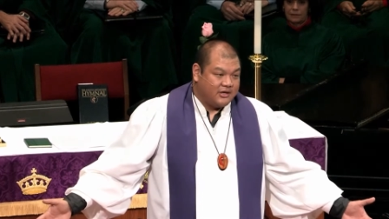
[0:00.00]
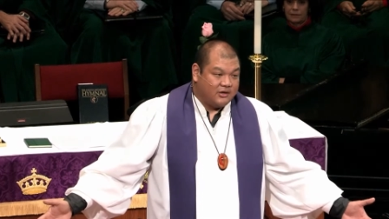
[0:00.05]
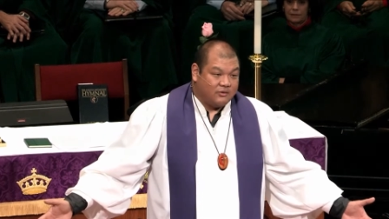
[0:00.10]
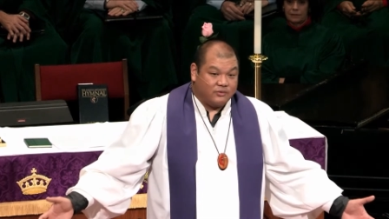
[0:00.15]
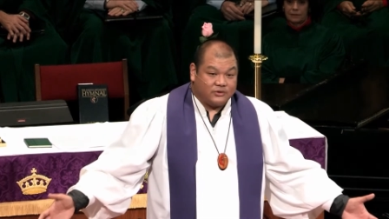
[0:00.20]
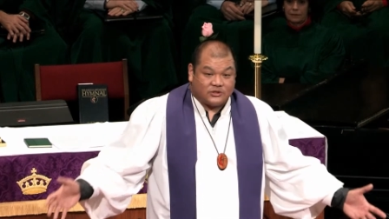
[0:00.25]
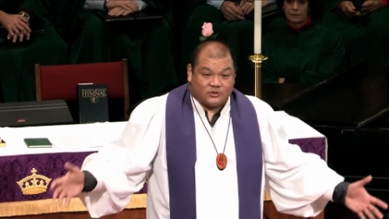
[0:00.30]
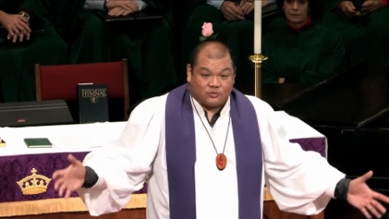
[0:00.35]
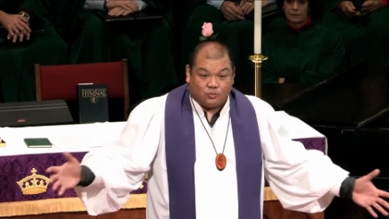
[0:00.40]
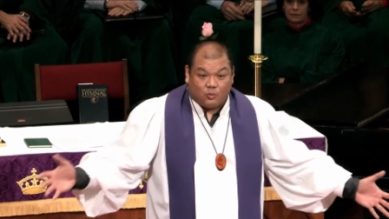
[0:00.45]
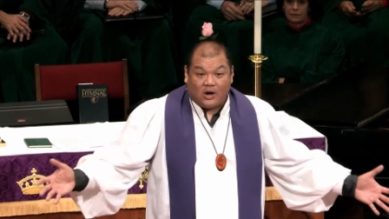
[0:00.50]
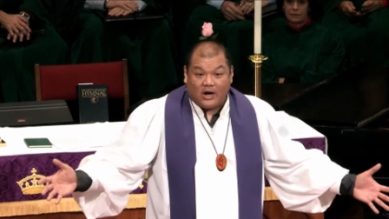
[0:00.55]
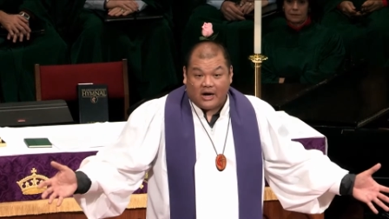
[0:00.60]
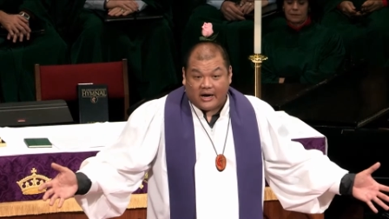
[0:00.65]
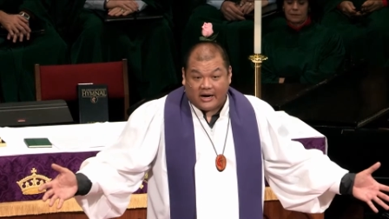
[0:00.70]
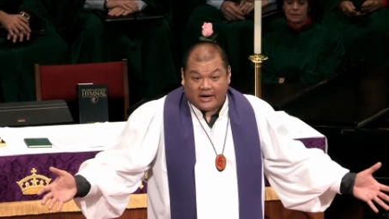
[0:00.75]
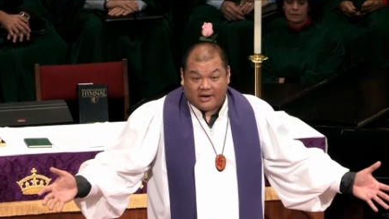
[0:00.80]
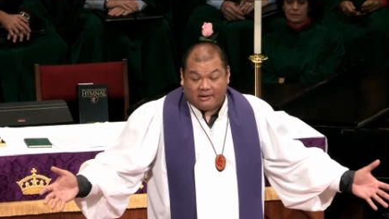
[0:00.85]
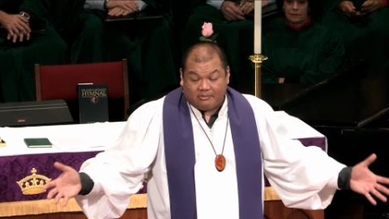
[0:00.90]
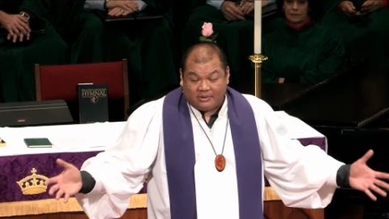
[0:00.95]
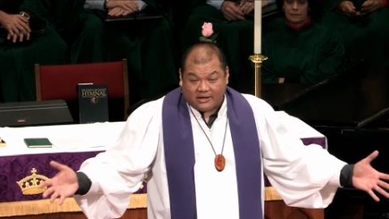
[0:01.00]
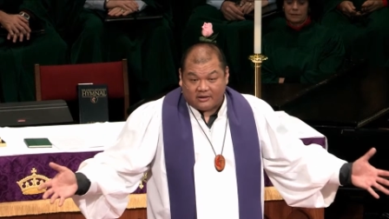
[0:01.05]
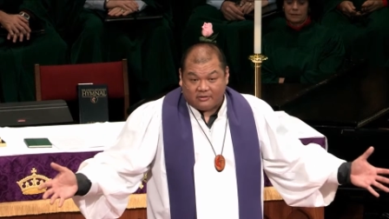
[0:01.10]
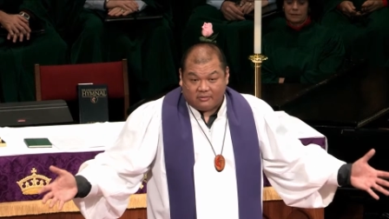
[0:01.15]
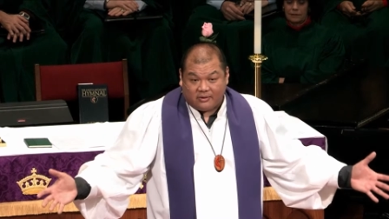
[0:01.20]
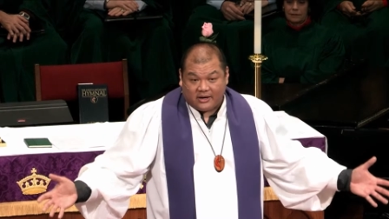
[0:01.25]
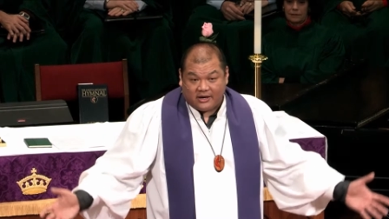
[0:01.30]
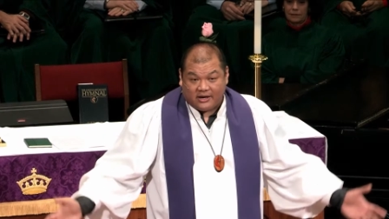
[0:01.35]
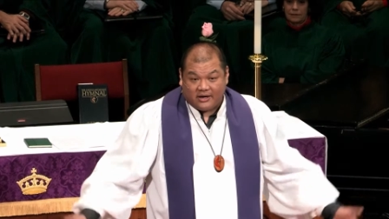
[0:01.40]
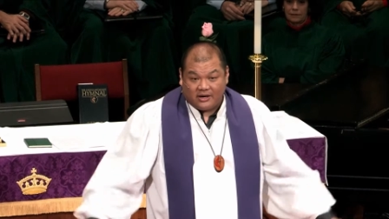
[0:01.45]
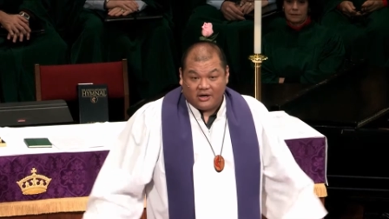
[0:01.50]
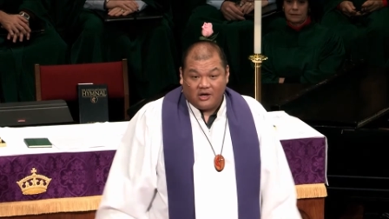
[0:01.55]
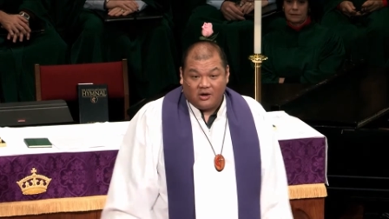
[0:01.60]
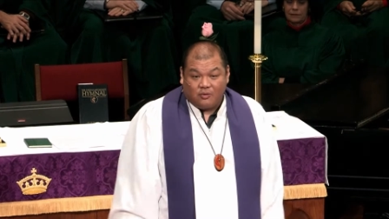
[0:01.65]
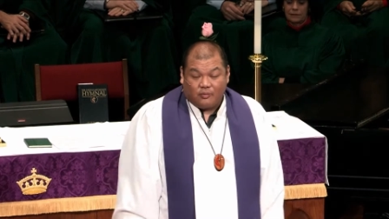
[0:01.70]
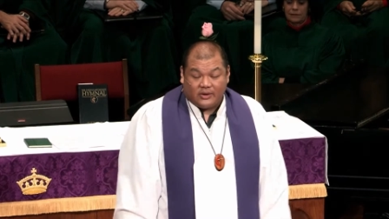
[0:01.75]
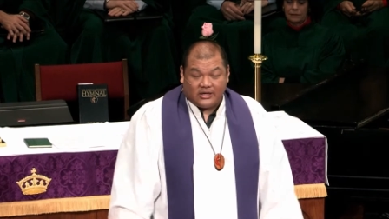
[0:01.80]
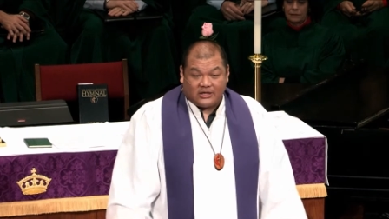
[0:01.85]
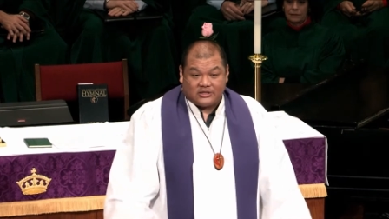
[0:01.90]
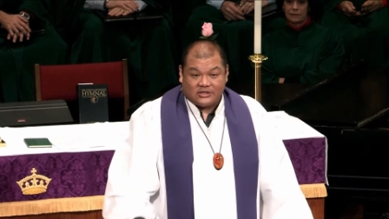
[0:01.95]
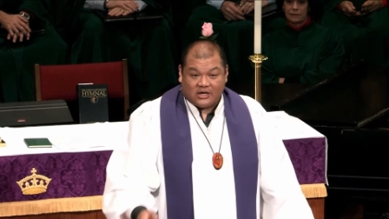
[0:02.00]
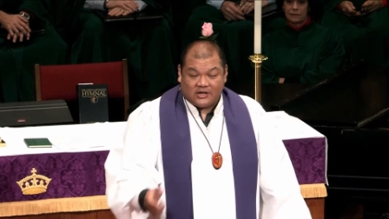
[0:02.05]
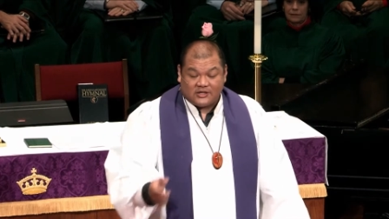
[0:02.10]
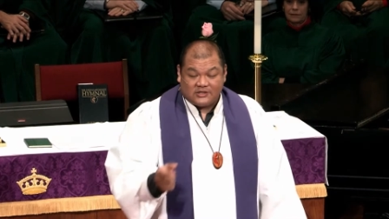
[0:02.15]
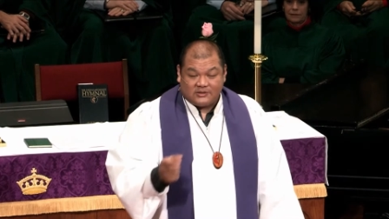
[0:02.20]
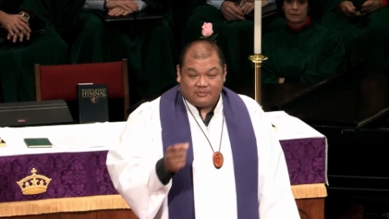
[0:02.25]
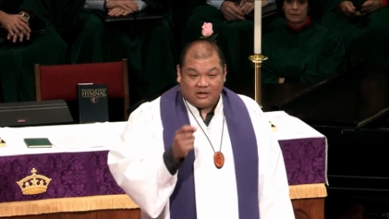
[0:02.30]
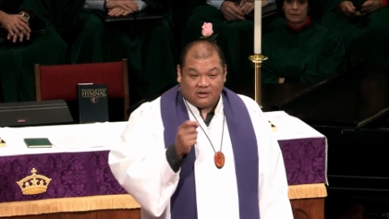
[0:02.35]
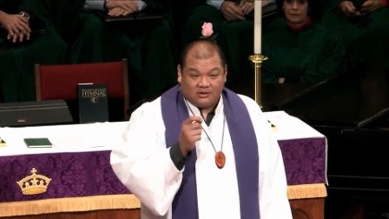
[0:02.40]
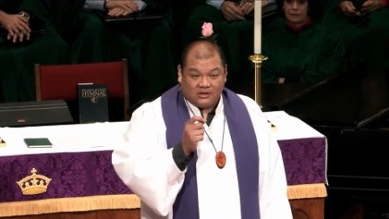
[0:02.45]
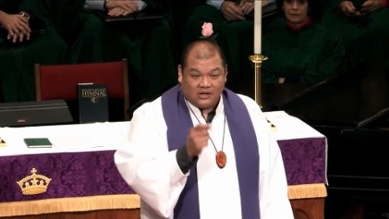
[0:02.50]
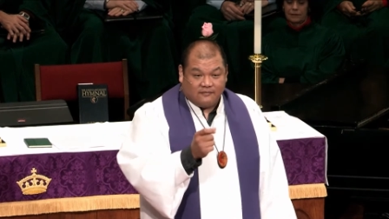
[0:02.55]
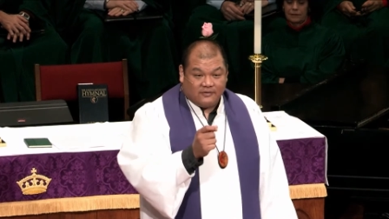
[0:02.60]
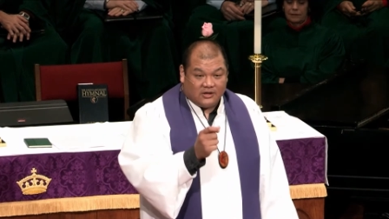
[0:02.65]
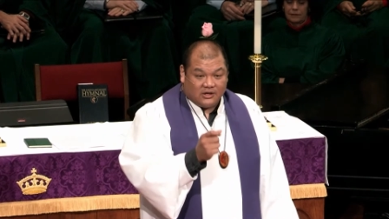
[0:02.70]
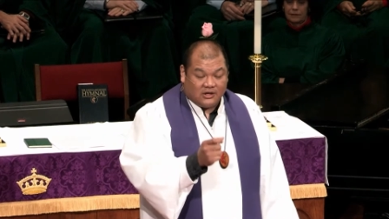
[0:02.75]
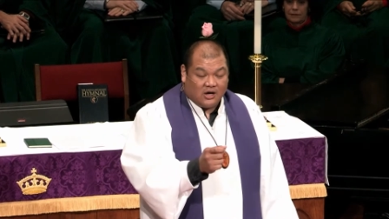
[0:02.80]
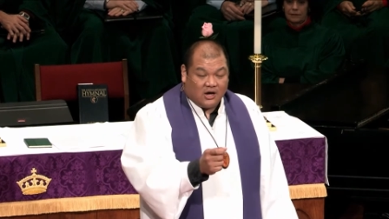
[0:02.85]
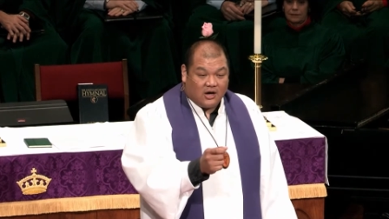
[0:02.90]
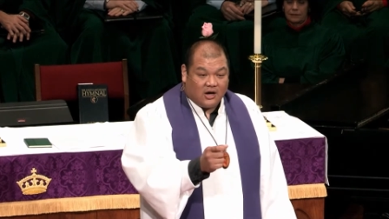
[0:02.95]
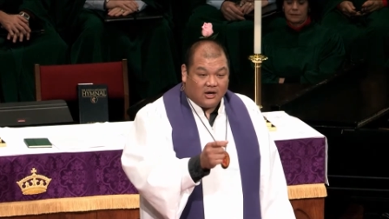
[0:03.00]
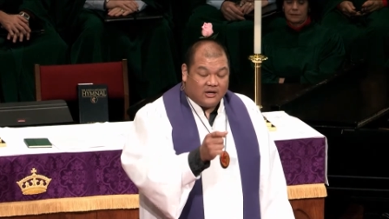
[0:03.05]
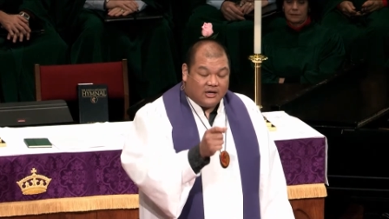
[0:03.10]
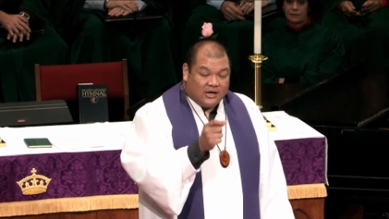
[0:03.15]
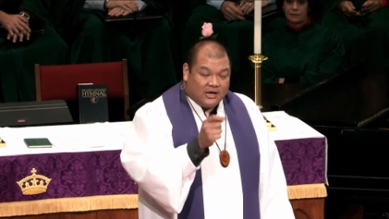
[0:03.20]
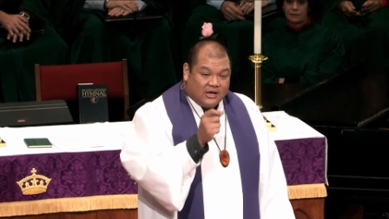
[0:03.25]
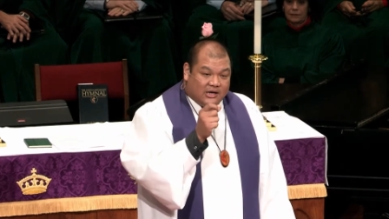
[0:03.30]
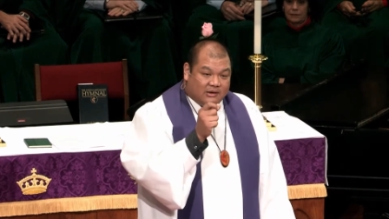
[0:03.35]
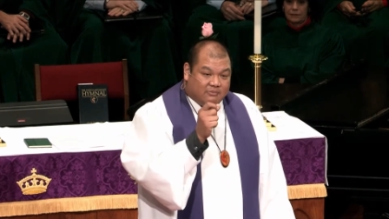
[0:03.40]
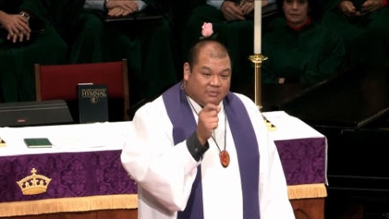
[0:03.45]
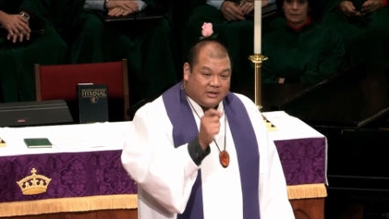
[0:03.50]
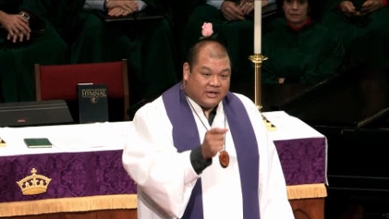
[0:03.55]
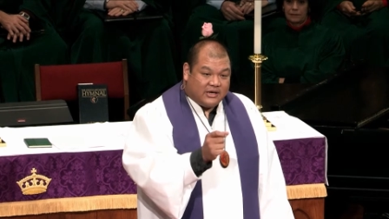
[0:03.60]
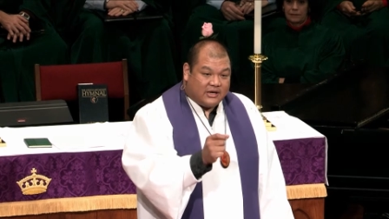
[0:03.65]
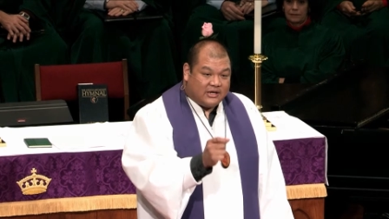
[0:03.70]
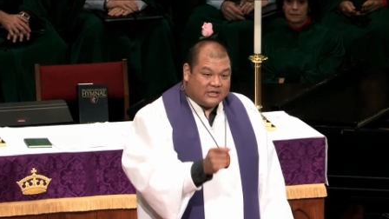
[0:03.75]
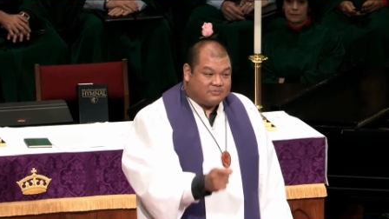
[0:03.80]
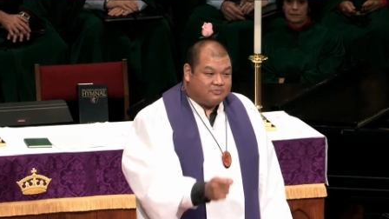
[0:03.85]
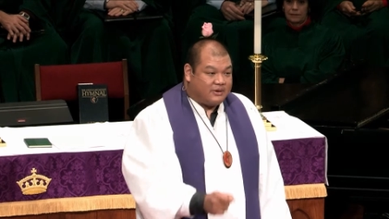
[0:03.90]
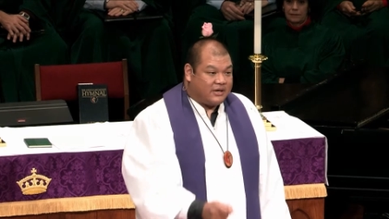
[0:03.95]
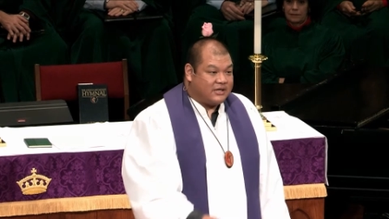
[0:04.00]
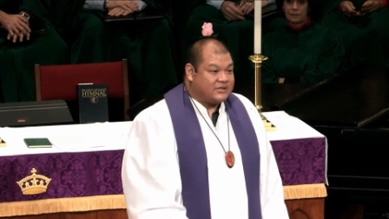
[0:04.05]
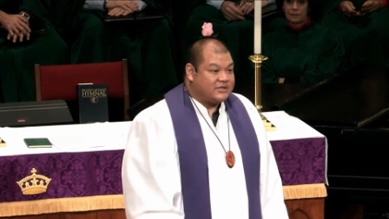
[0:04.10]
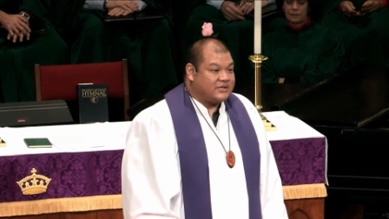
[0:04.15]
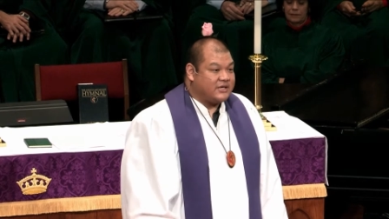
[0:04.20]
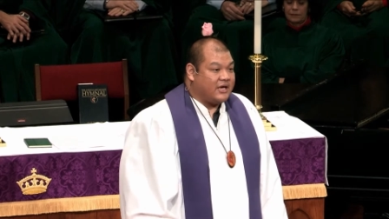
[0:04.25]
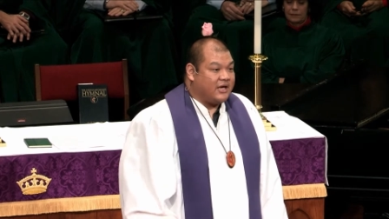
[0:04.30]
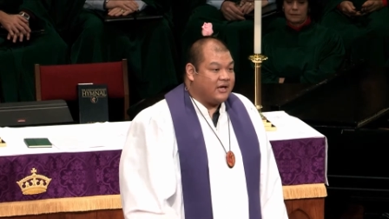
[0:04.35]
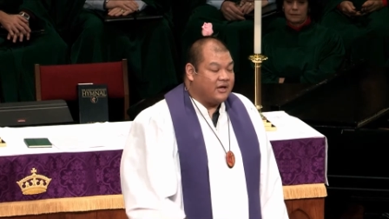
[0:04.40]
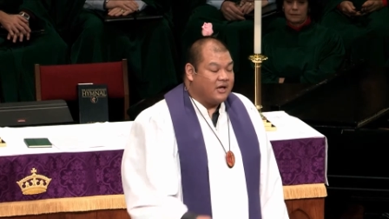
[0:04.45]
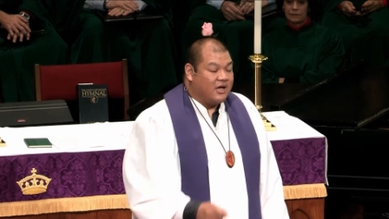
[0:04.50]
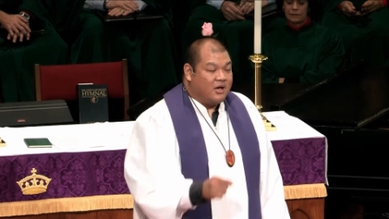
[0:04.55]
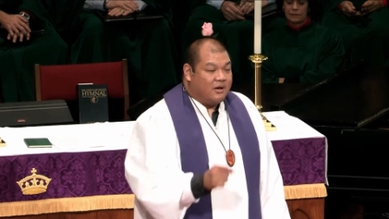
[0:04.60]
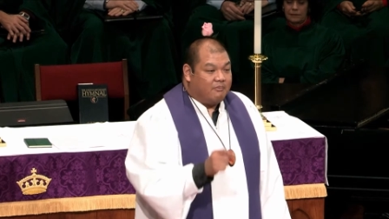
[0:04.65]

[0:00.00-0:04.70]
which is why, by the way, when he talks about loving God, he begins by saying,